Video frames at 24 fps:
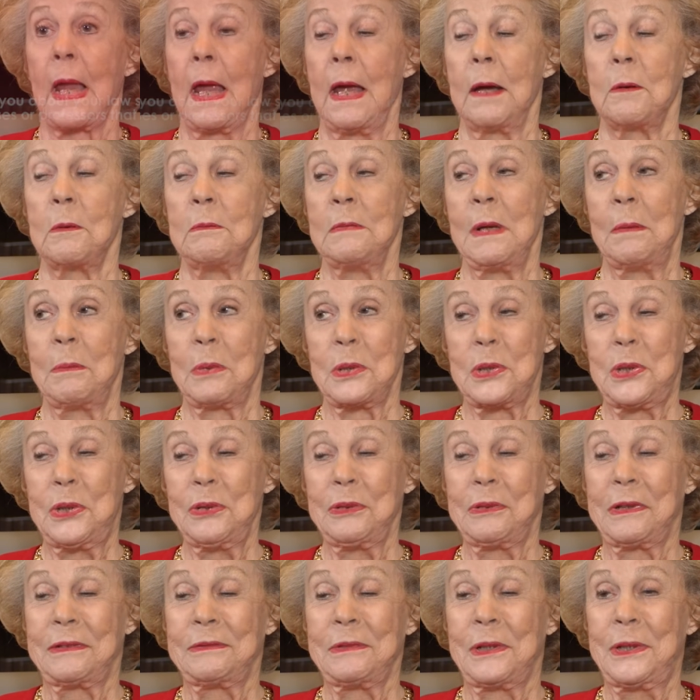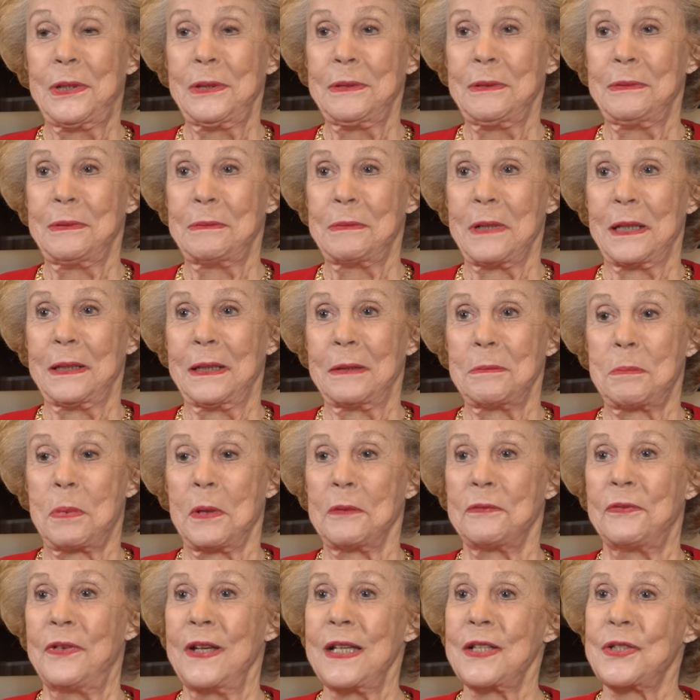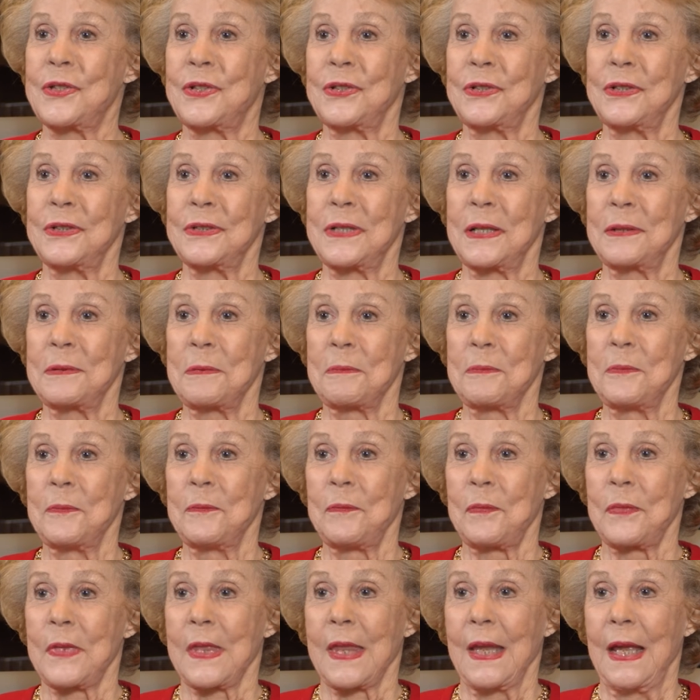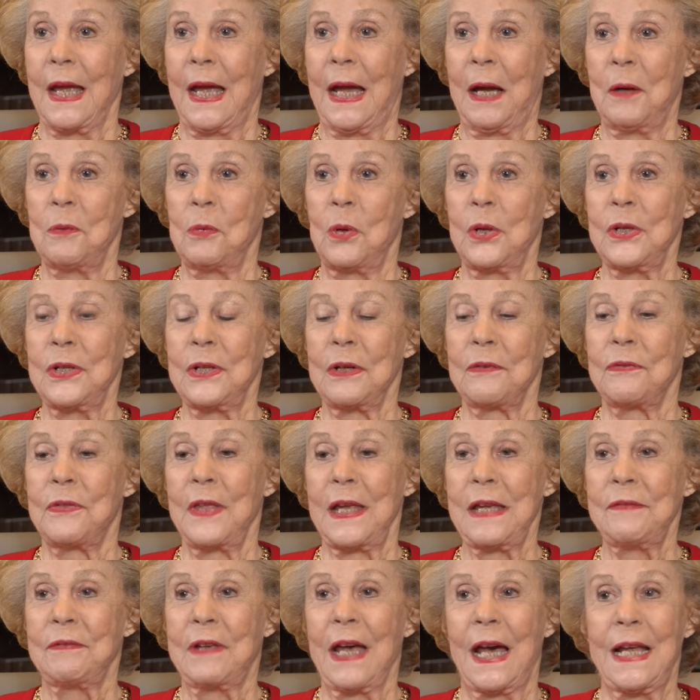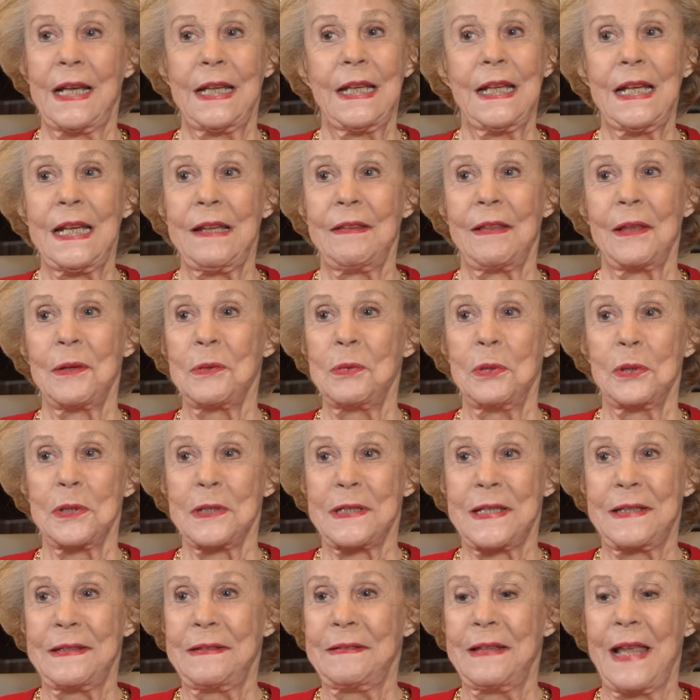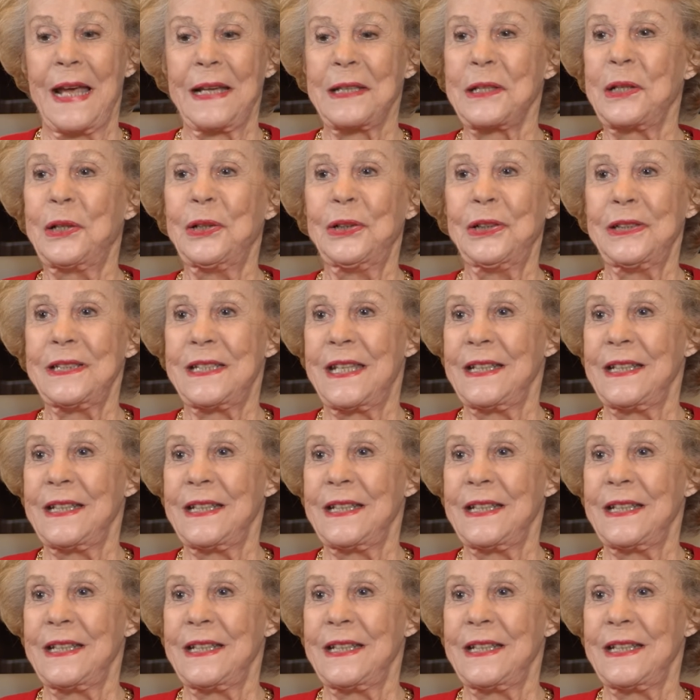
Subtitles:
Remember two professors. I wonder if they've got any who are that good